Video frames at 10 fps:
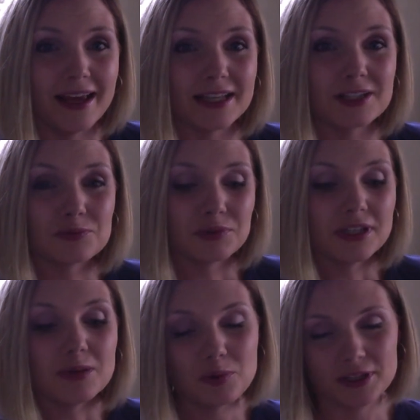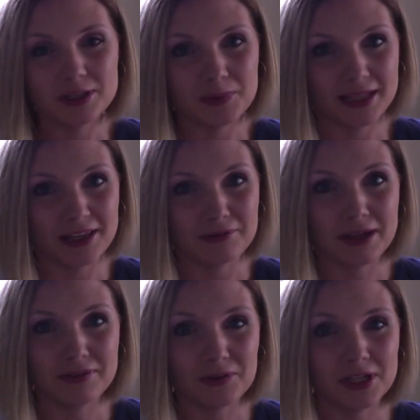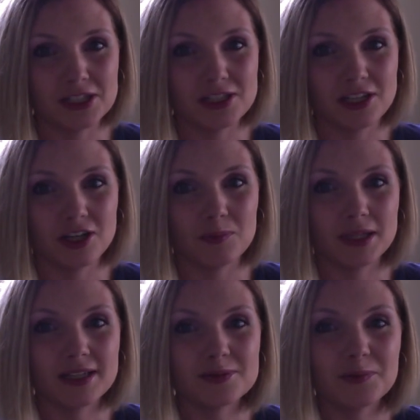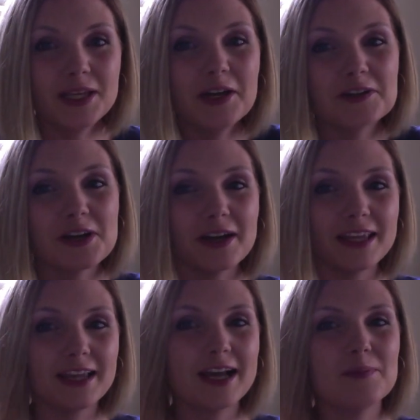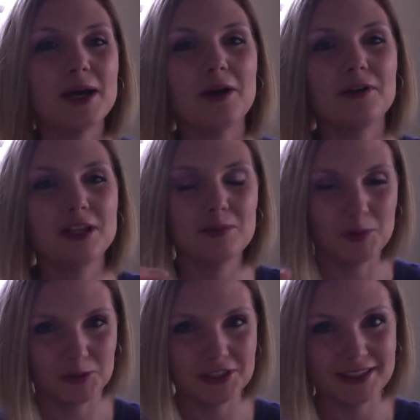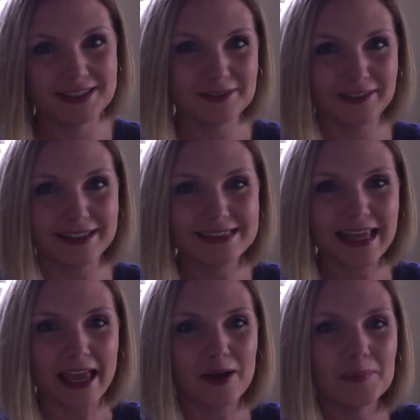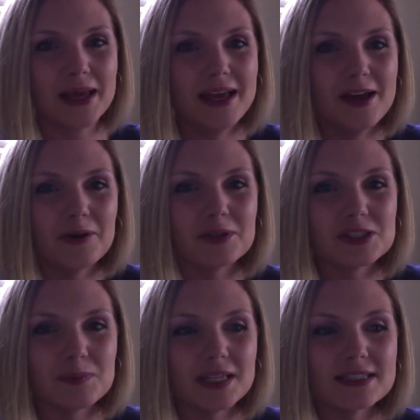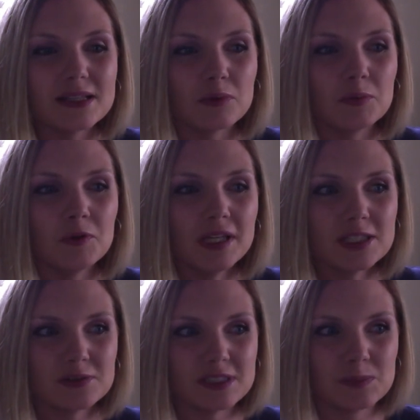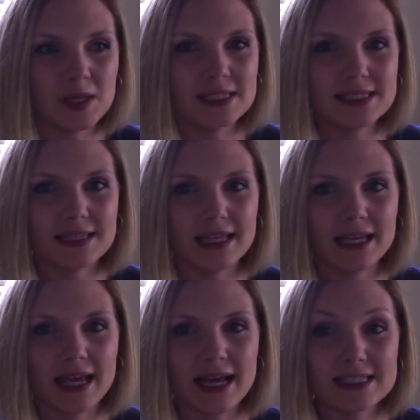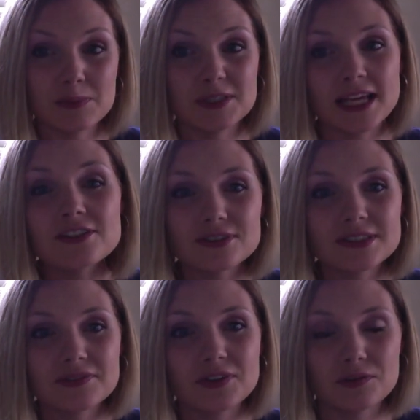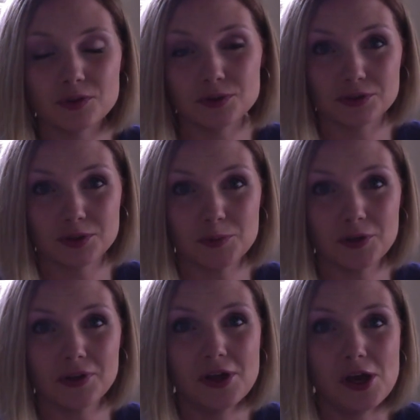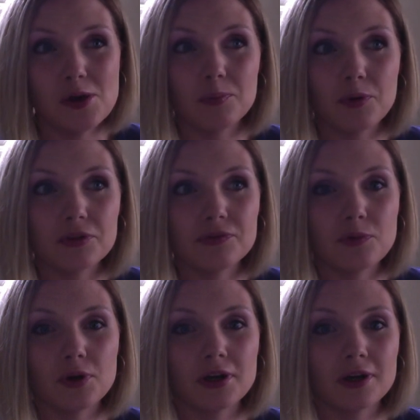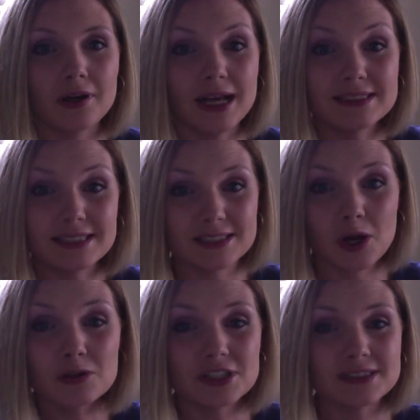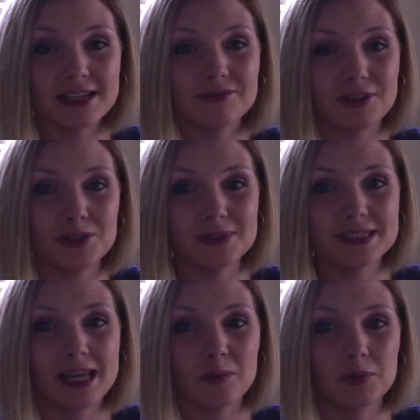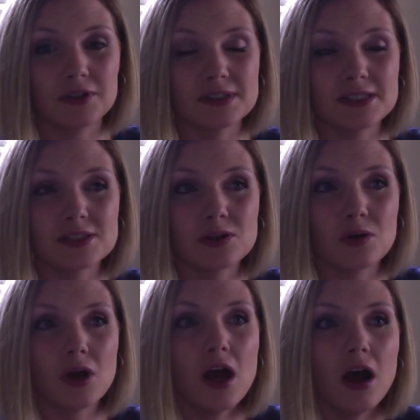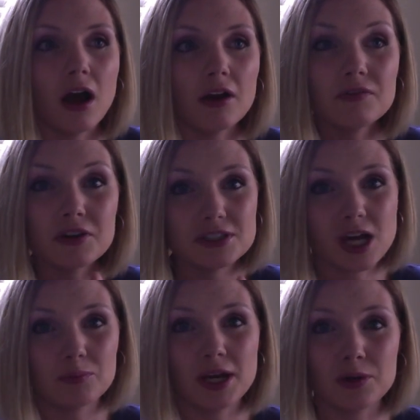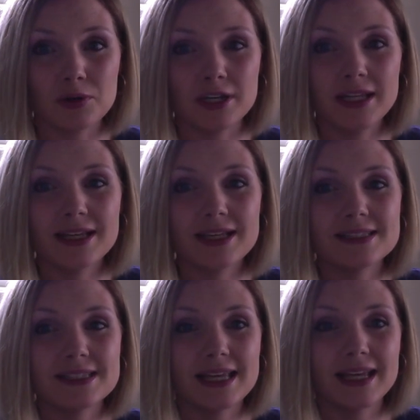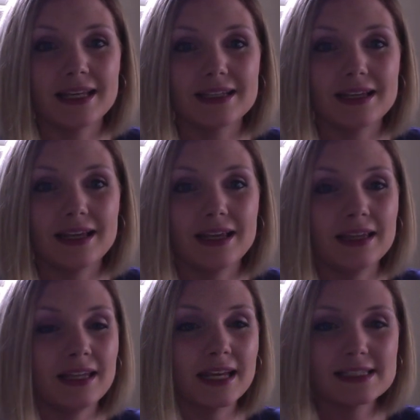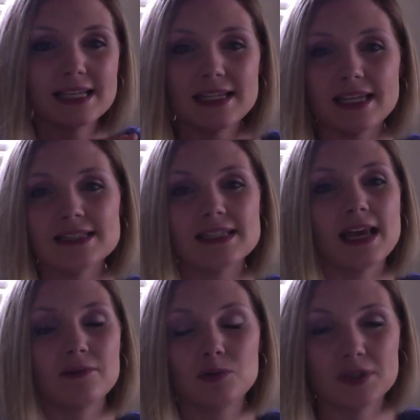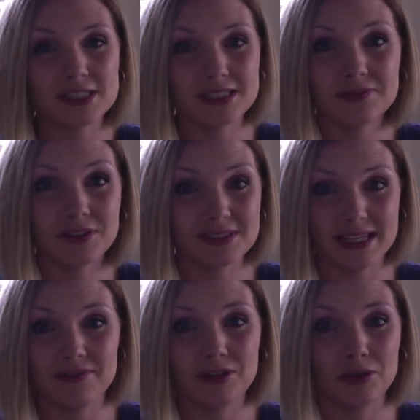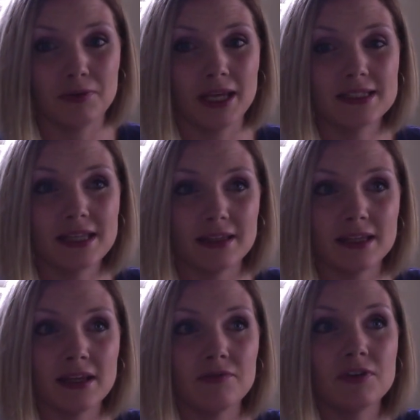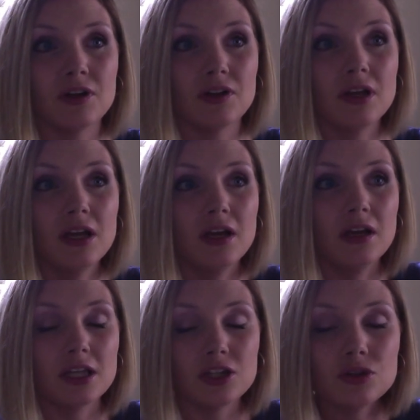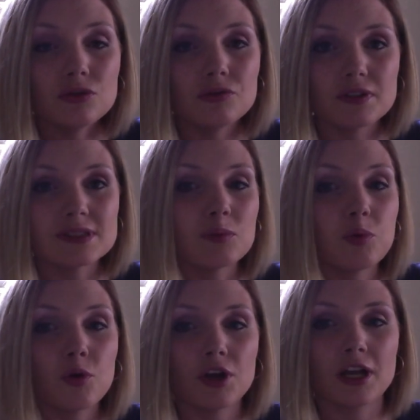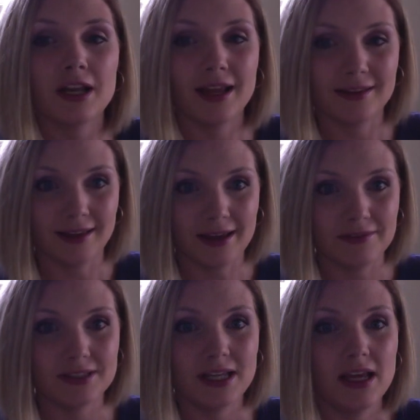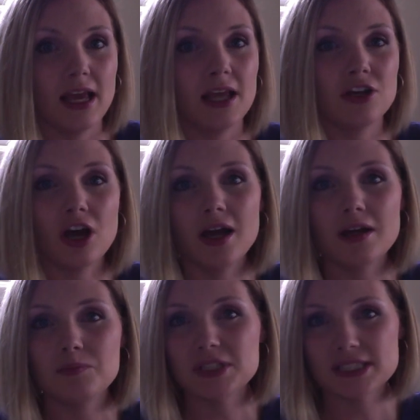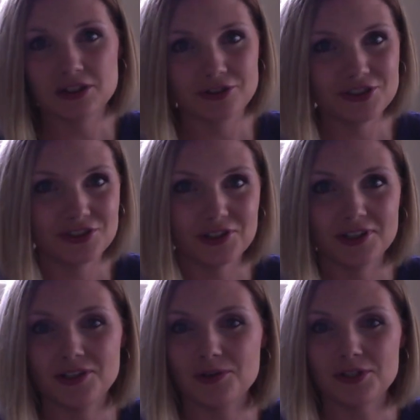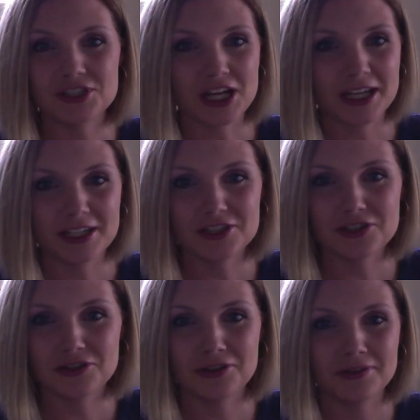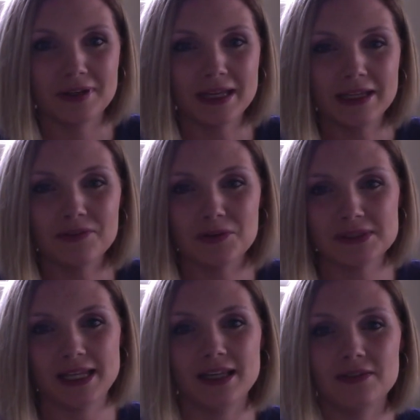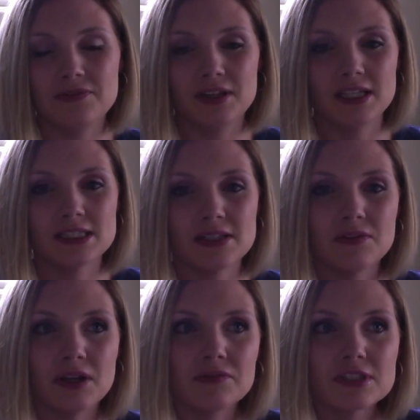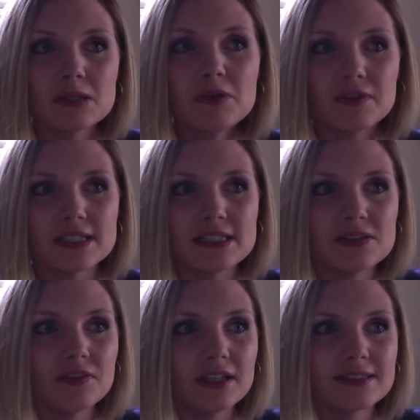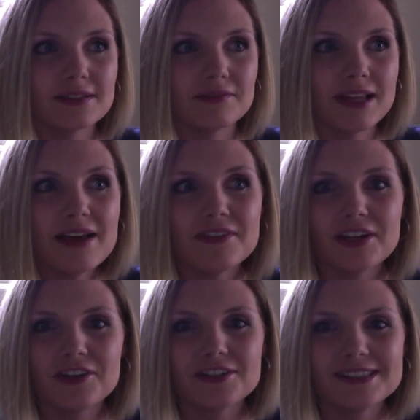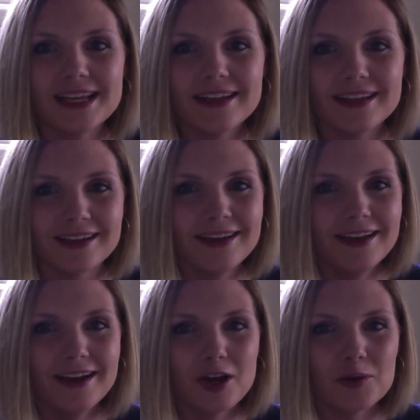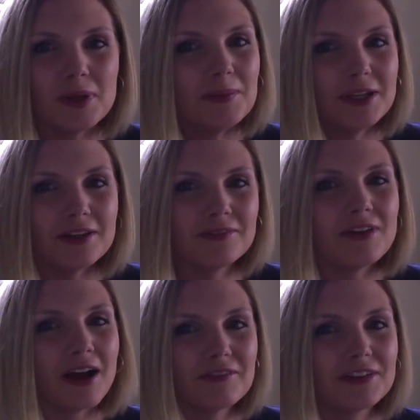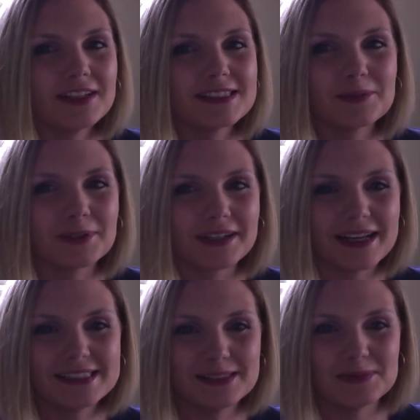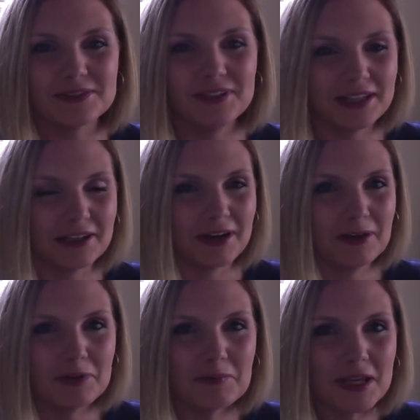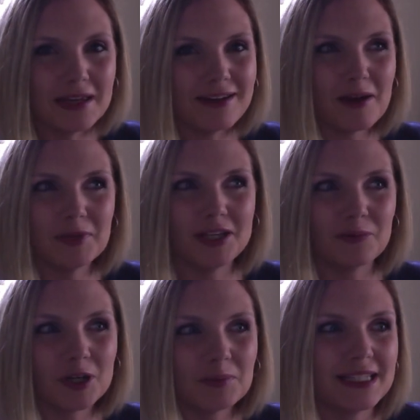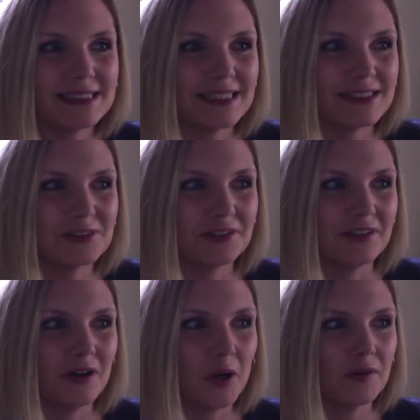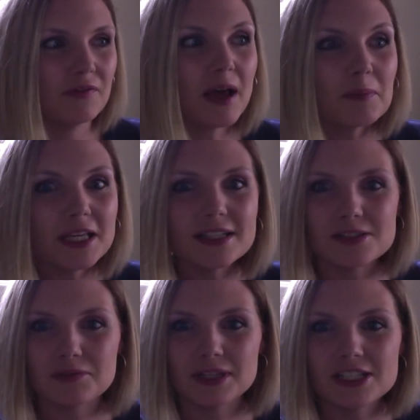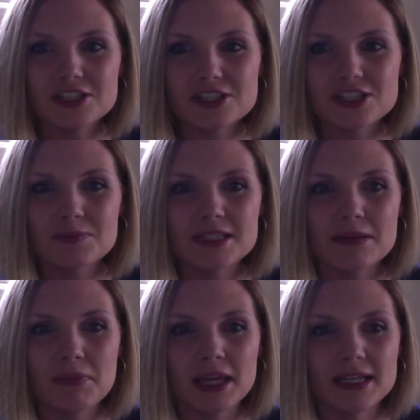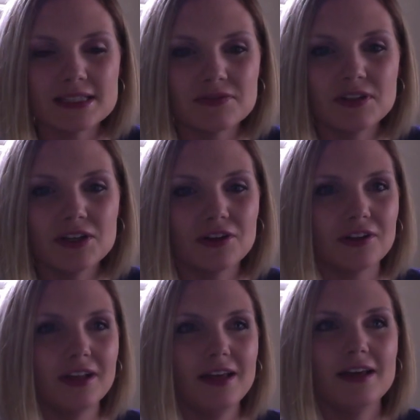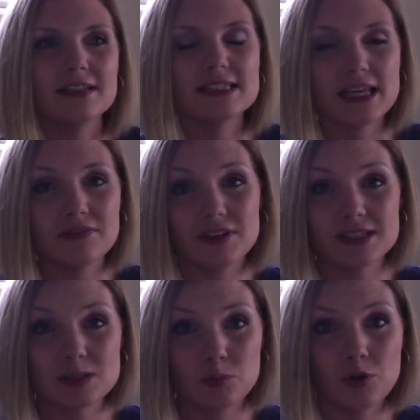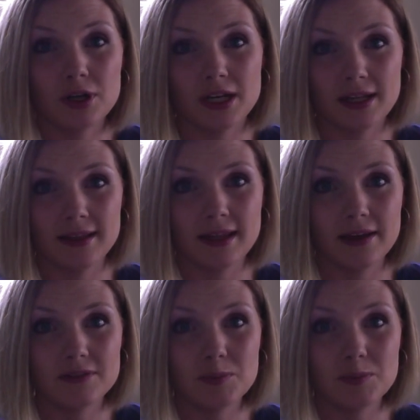It's really important that we lay the right foundation here, because we are talking about emotions during this camp, which means that we're moving into a space that has the potential to feel vulnerable, both for us as coaches and for you as campers. And so our very top priority is that in the next 10 days that everyone just feels safe here, right? That they feel, that you feel supported and loved and not misunderstood or judged or any of those negative feelings. And for some of us, these feelings of love and understanding are maybe not feelings that we're accustomed to feeling, right? We may not be in workplaces or our families or relationships that make us feel safe and supported and loved.